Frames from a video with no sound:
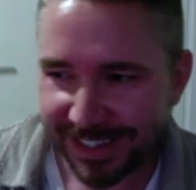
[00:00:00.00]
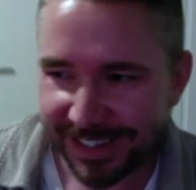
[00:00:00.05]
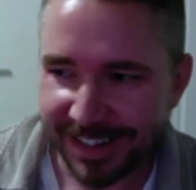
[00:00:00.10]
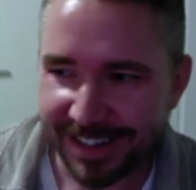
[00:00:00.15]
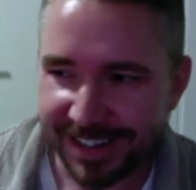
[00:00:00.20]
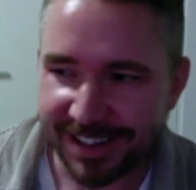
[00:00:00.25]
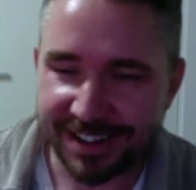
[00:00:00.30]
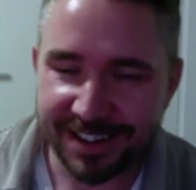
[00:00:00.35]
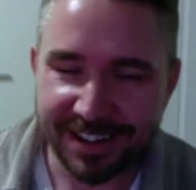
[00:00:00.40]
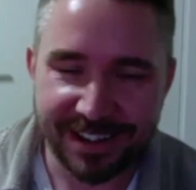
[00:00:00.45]

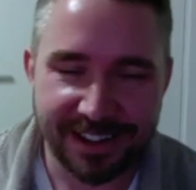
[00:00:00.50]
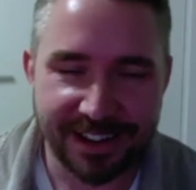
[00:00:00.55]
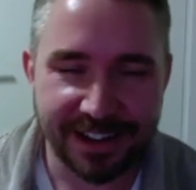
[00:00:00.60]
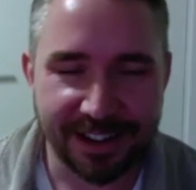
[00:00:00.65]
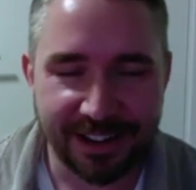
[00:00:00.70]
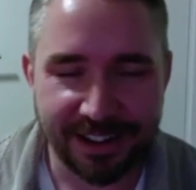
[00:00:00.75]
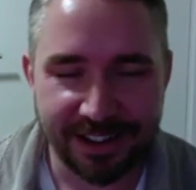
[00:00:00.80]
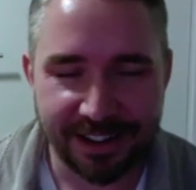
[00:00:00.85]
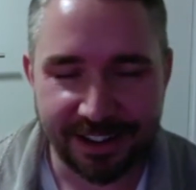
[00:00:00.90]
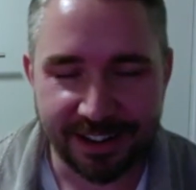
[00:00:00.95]
uh,
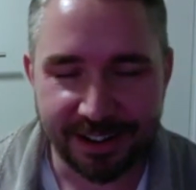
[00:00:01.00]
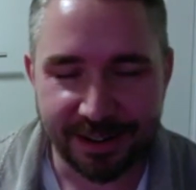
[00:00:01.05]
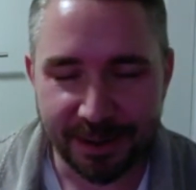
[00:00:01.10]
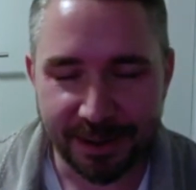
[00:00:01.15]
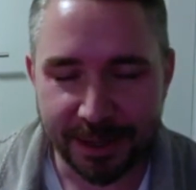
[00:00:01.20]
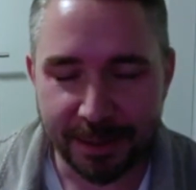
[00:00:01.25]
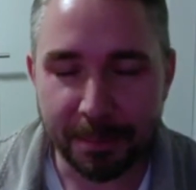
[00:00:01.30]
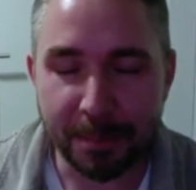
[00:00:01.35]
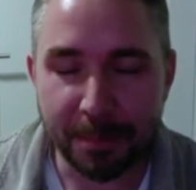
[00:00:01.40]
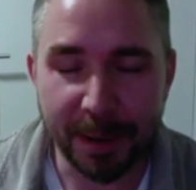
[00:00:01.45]
uh,
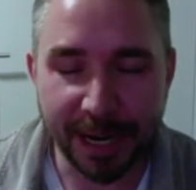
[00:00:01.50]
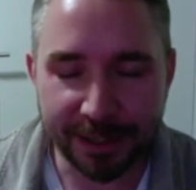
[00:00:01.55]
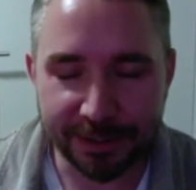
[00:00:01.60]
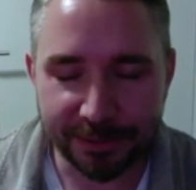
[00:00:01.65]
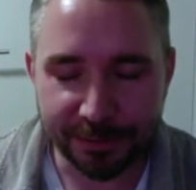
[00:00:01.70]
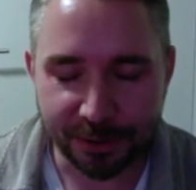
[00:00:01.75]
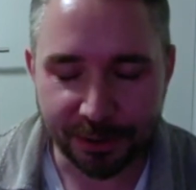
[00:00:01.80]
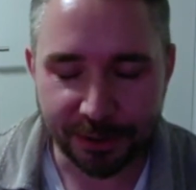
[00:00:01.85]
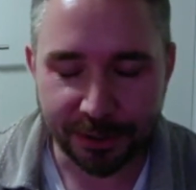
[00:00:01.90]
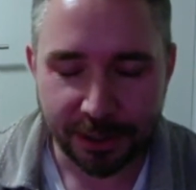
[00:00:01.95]

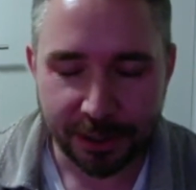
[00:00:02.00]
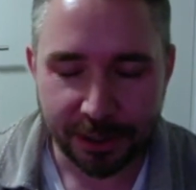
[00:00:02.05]
impactful